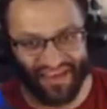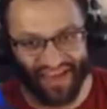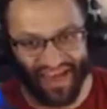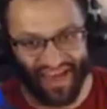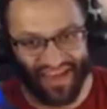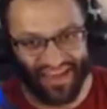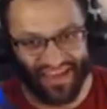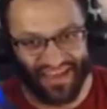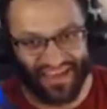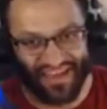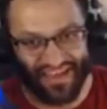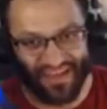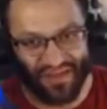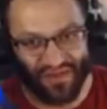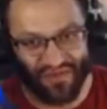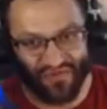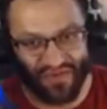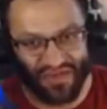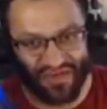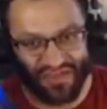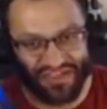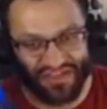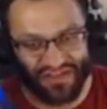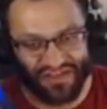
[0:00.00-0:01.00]
I think the Q
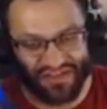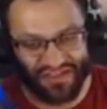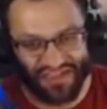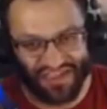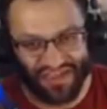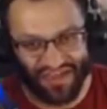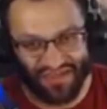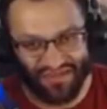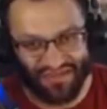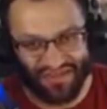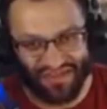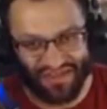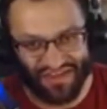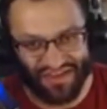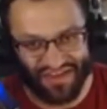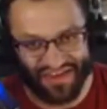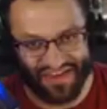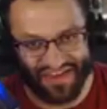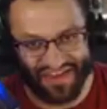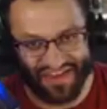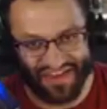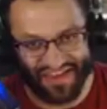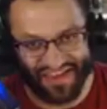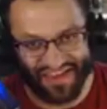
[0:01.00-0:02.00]
voice still sounds good
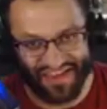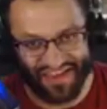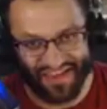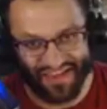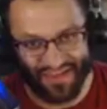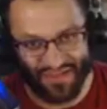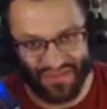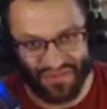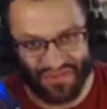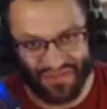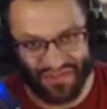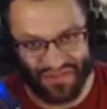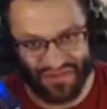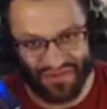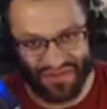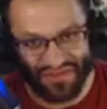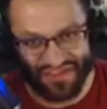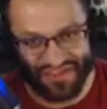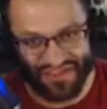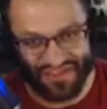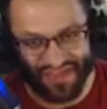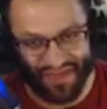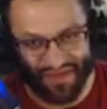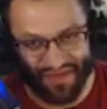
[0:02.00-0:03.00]
in this one too, because
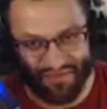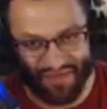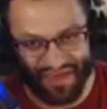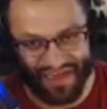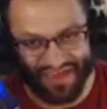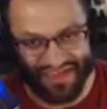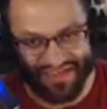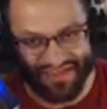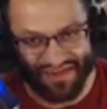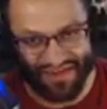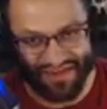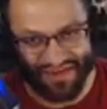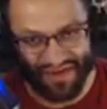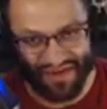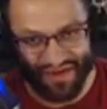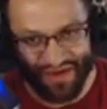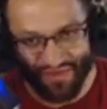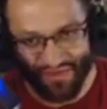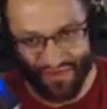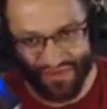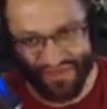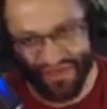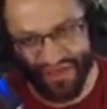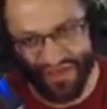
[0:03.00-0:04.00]
he's got a mask on,
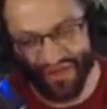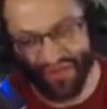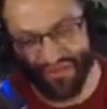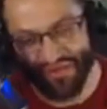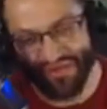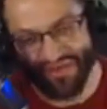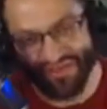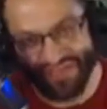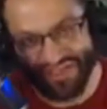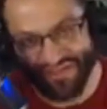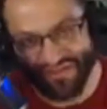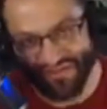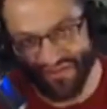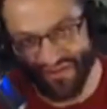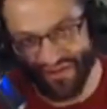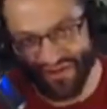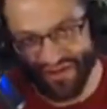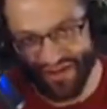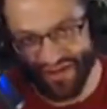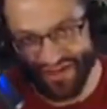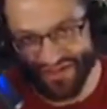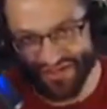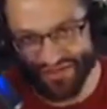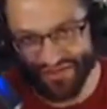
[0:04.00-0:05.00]
but you can't wear a default
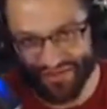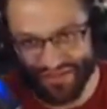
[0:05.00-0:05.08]
costume